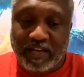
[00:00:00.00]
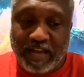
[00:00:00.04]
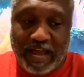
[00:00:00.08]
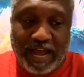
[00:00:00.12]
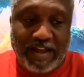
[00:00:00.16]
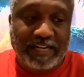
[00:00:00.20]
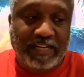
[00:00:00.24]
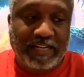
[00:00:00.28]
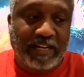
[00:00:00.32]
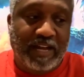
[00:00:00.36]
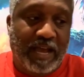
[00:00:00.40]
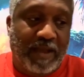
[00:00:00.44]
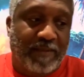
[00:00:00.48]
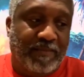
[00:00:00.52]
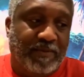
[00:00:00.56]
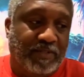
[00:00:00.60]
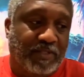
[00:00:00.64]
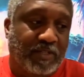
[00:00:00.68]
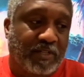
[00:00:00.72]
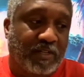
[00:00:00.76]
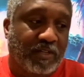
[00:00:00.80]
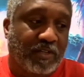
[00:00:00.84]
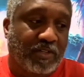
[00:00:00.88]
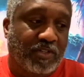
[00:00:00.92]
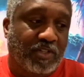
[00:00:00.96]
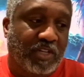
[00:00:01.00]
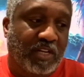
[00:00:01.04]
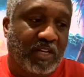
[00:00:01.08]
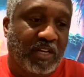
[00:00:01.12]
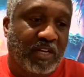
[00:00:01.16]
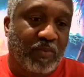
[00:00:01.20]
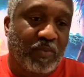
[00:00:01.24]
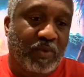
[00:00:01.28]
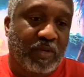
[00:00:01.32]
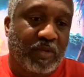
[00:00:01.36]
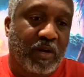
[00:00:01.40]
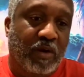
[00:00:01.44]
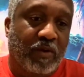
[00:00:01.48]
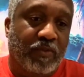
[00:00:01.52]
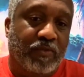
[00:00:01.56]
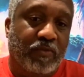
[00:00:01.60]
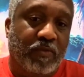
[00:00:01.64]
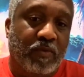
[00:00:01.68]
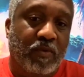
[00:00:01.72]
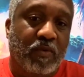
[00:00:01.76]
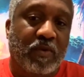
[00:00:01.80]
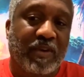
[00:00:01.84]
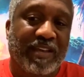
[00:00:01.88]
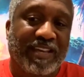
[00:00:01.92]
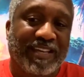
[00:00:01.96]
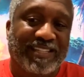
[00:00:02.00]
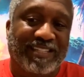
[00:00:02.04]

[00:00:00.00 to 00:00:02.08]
99% of the shit that we go through